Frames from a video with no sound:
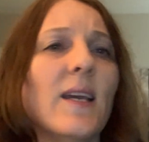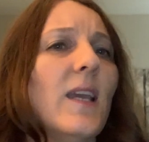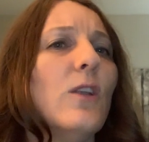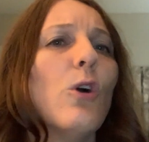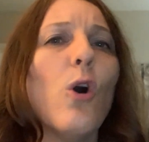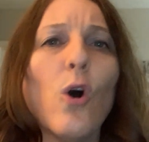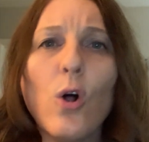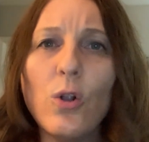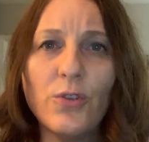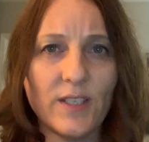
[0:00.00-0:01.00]
it
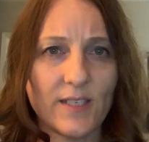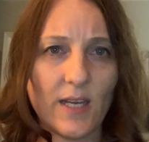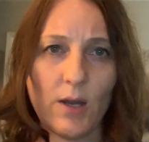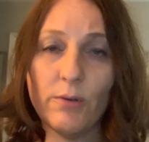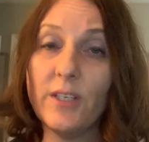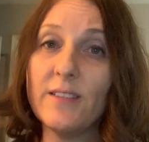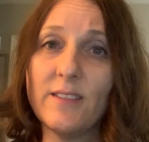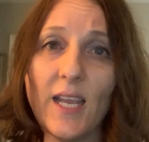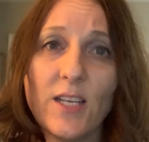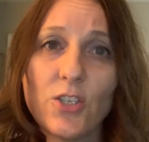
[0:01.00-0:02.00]
all needs our
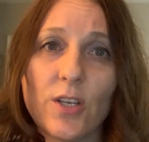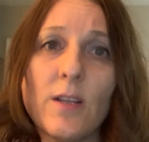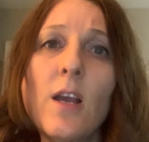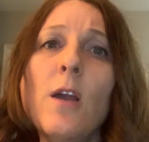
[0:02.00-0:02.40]
attention.